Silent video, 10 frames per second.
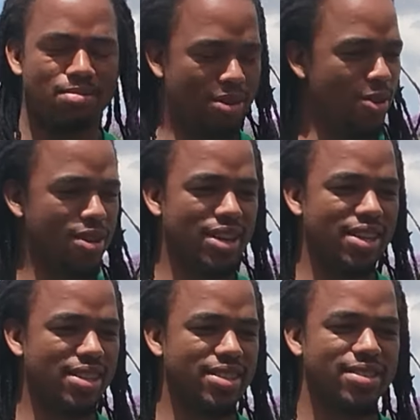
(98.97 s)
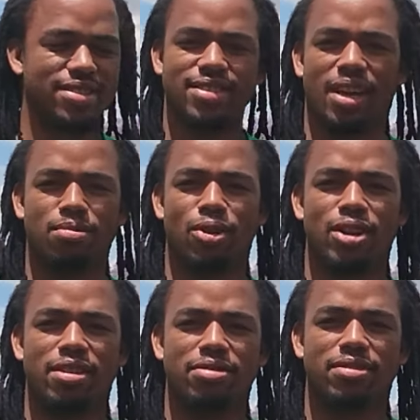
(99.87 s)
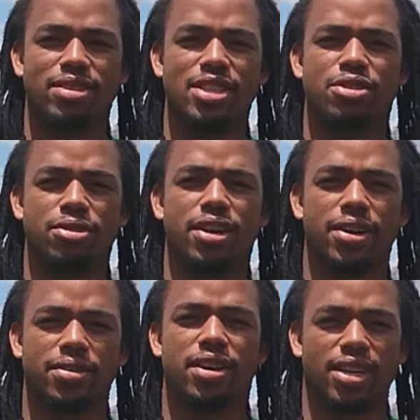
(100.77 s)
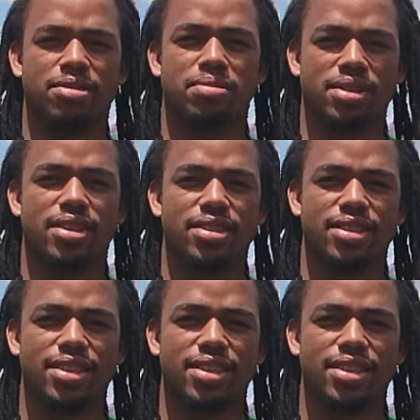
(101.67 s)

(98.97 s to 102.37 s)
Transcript: I'm totally 15s for now, 100%.